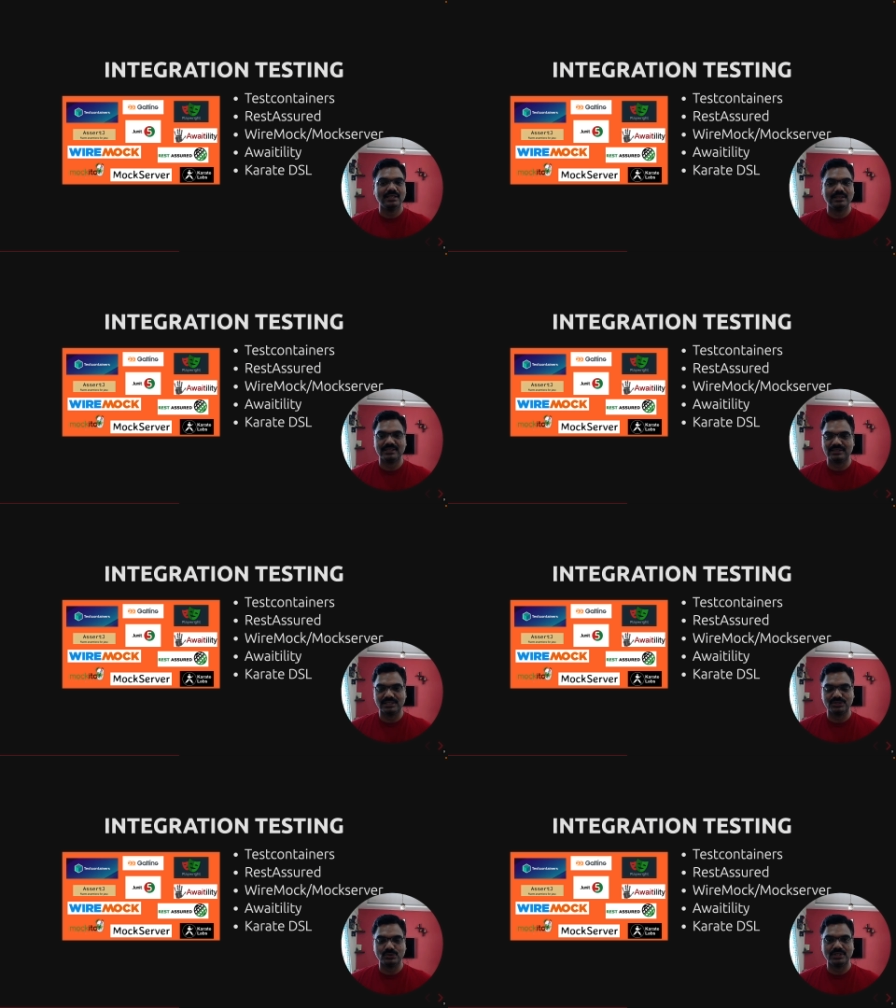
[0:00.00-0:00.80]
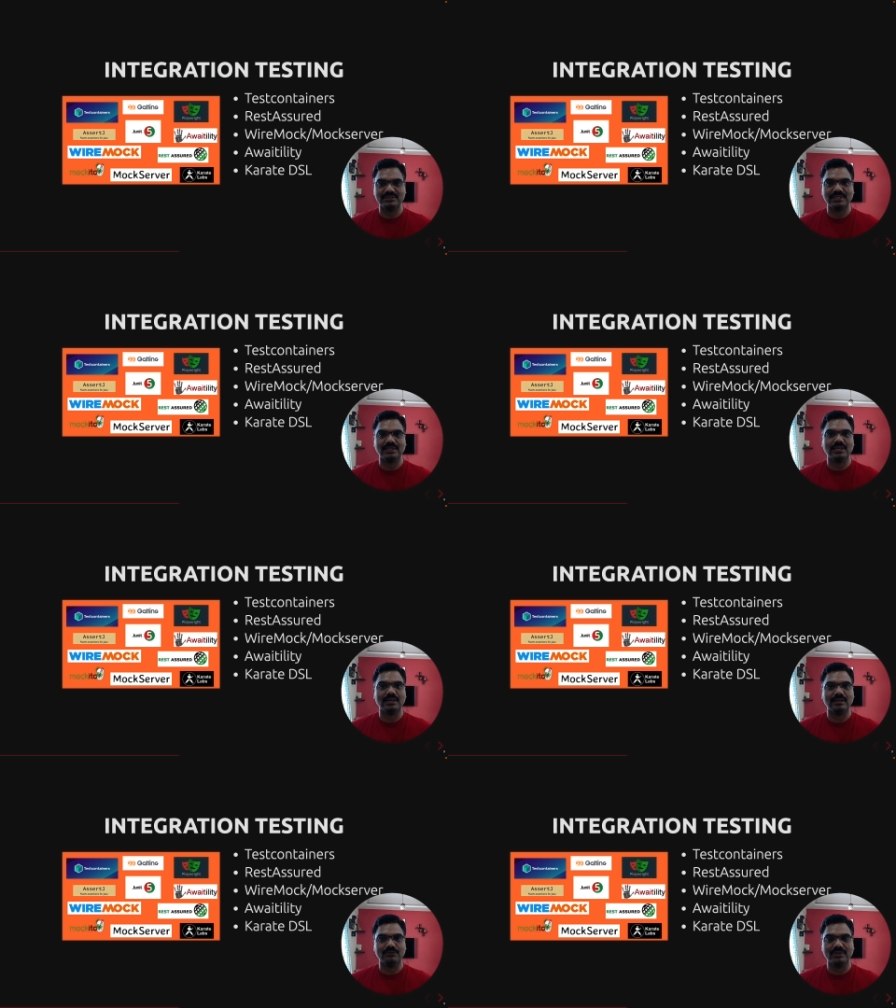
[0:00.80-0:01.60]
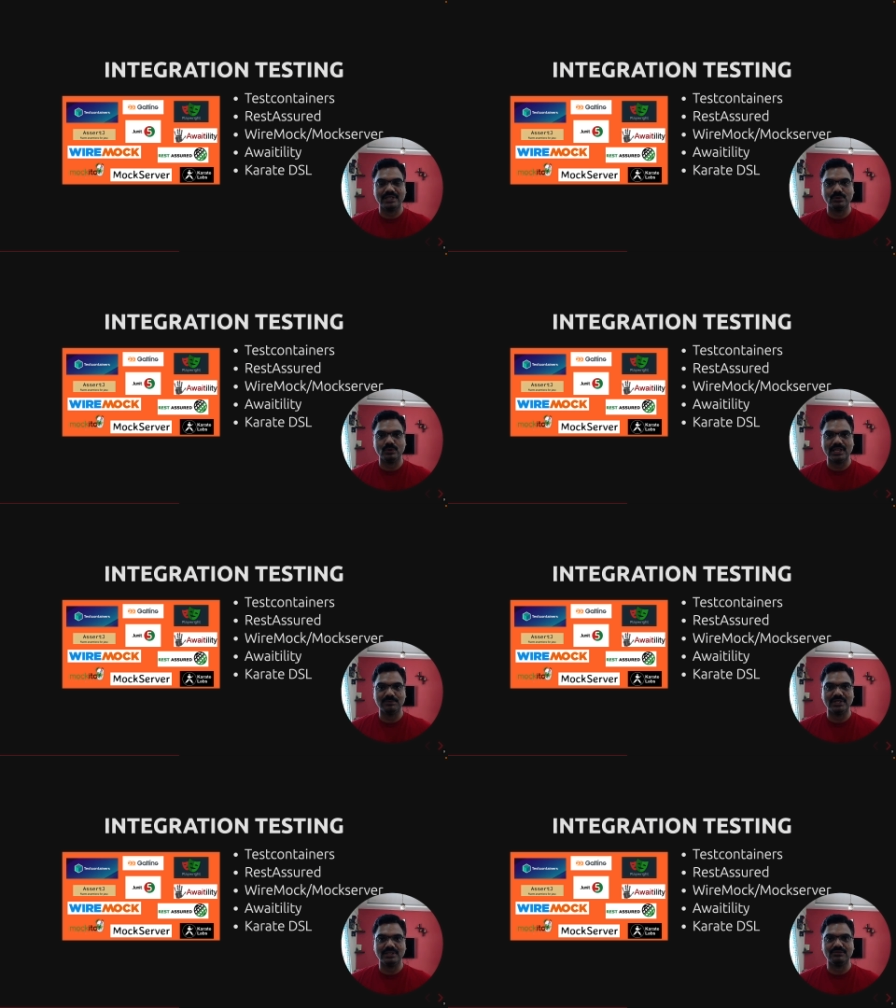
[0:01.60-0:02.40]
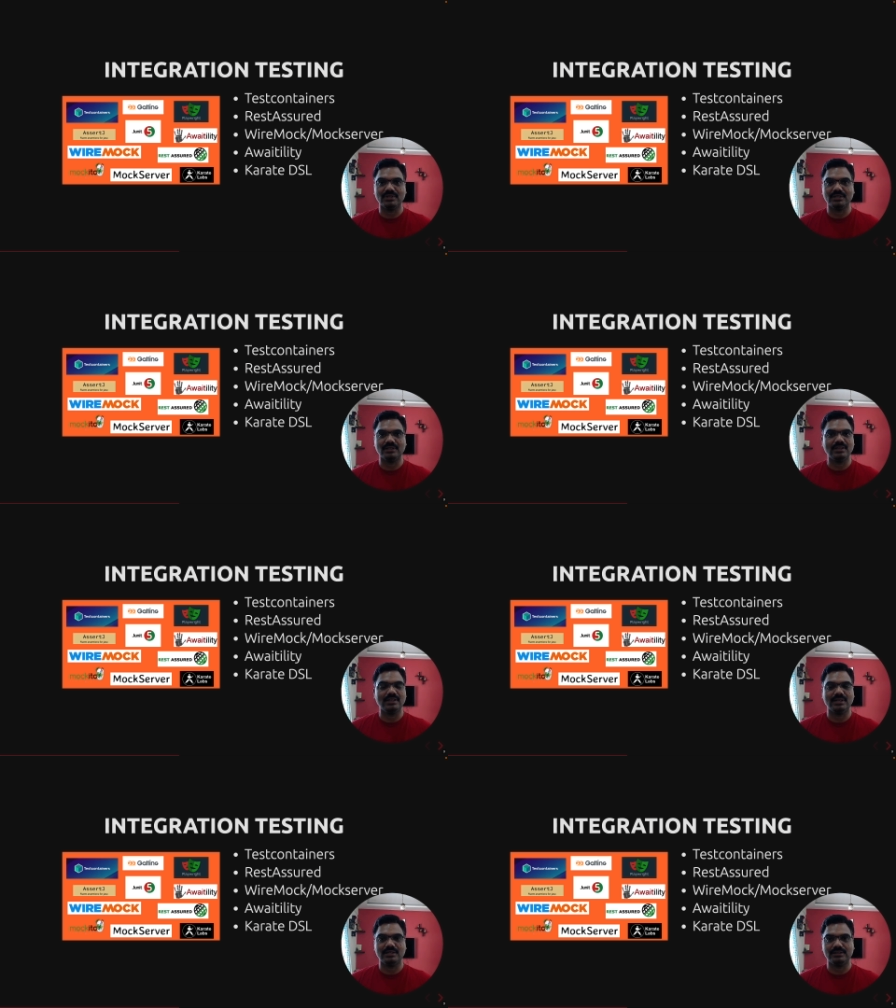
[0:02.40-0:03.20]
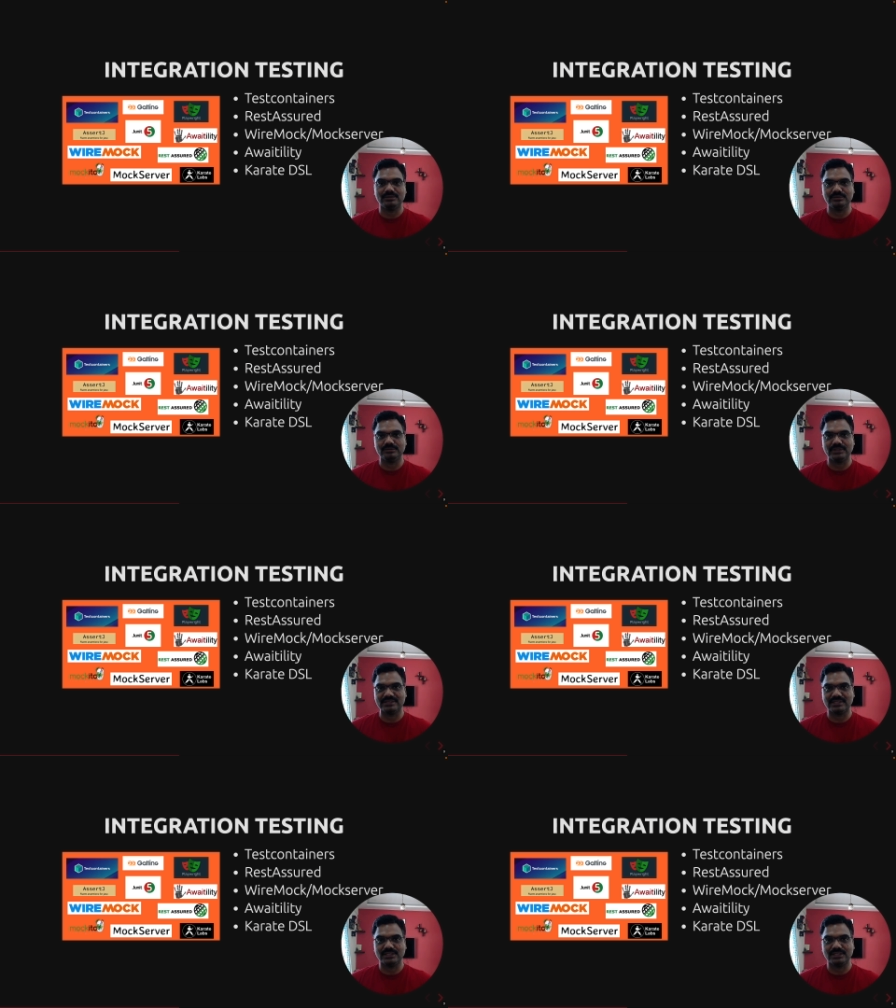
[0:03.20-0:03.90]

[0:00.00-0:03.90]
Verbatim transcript: REST Assured is a uh, very good library for uh, testing